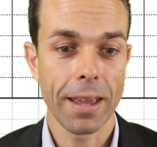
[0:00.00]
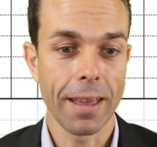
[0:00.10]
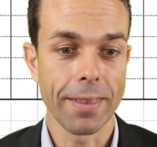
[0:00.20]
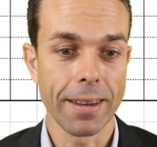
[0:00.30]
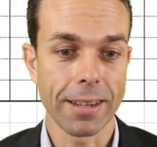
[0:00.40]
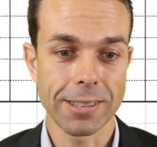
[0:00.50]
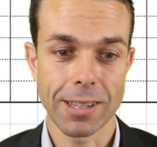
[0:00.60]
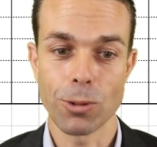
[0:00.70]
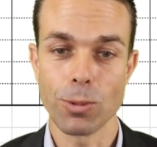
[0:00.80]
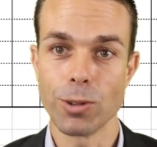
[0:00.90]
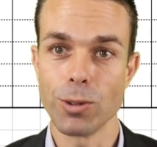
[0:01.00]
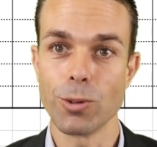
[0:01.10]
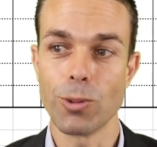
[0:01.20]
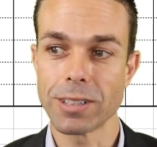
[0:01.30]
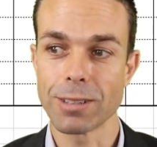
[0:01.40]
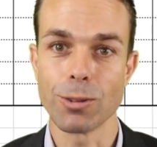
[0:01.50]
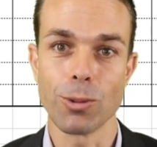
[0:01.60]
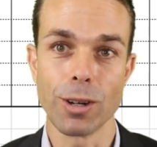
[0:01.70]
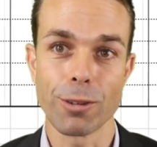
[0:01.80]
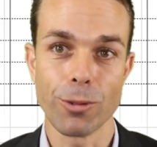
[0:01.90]
and then Excel will do the rest of the
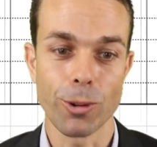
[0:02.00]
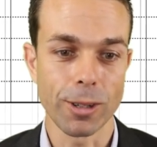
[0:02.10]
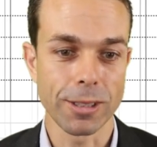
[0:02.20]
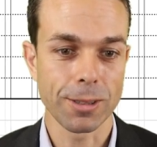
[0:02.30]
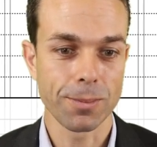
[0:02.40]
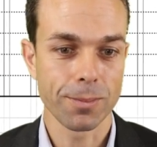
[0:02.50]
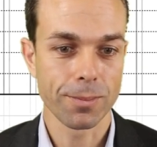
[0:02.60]
work for us.